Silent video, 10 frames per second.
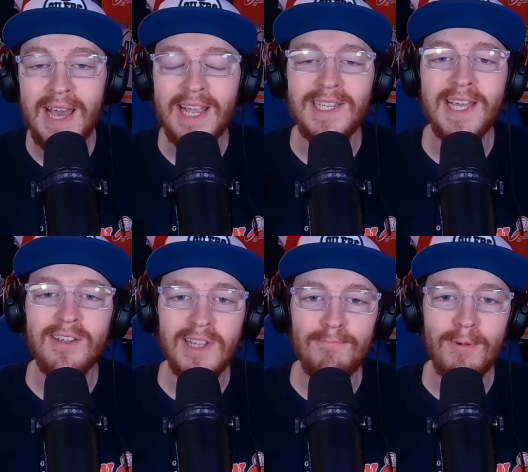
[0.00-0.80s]
You take
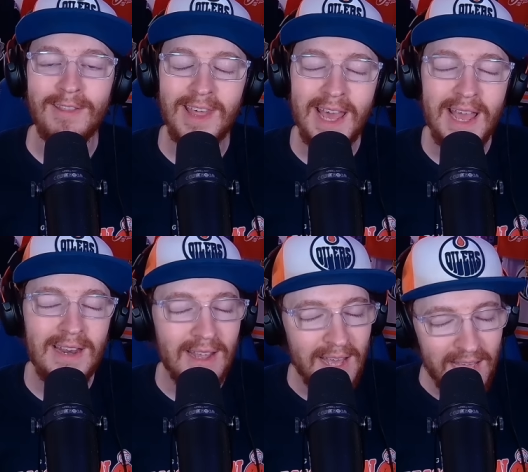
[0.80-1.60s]
your deep breath
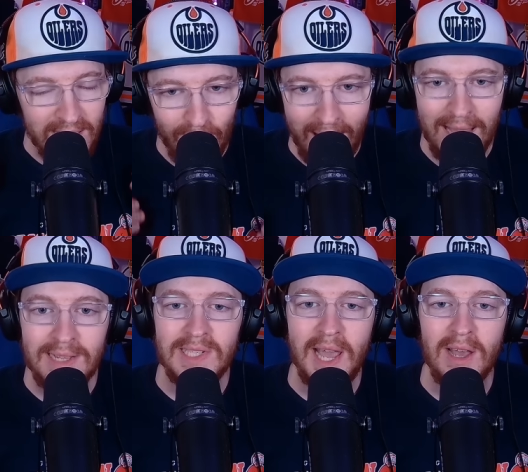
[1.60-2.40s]
in, you
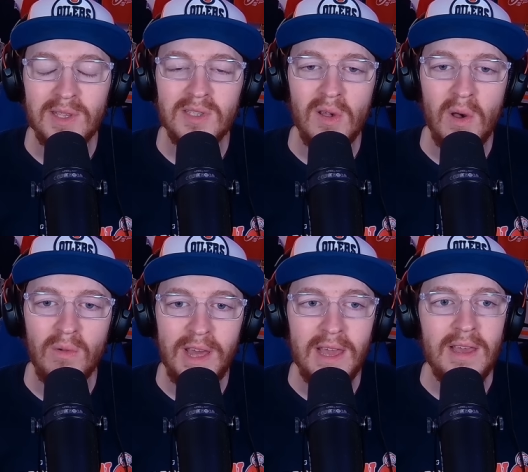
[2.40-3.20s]
exhale
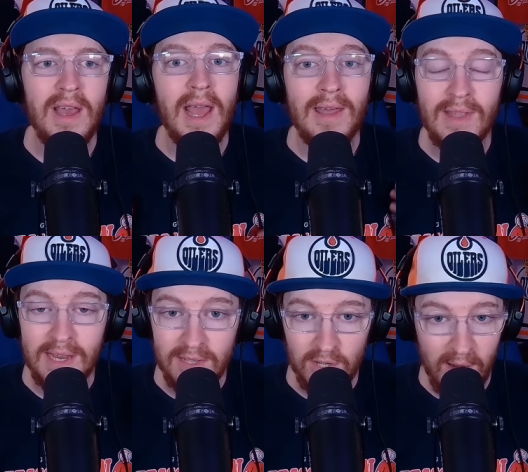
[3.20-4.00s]
slowly, and then
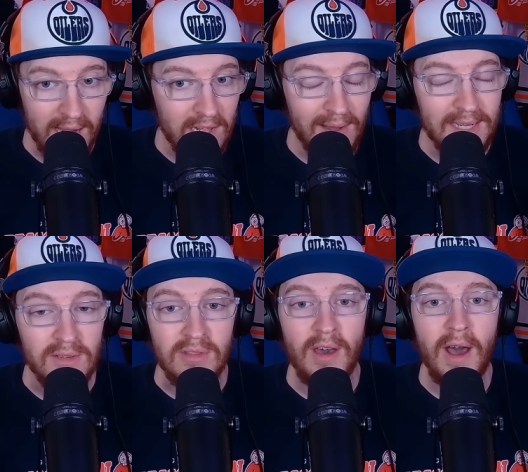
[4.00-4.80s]
you try and collect
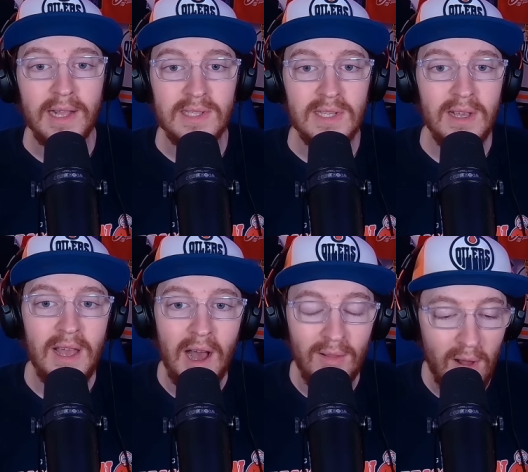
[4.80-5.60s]
your thoughts.
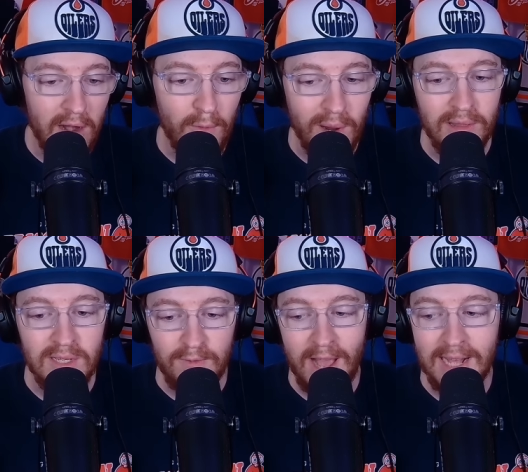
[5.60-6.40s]
A lot of
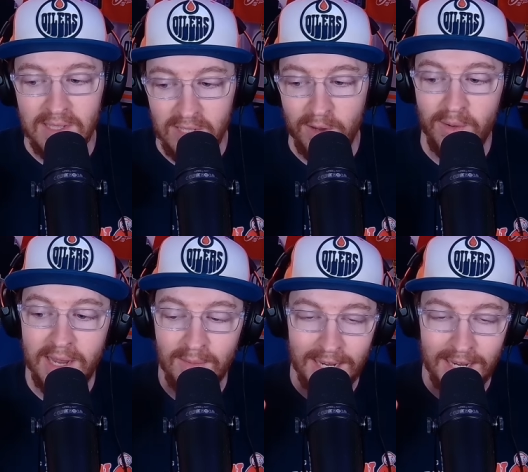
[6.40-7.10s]
Oilers fans that tune into my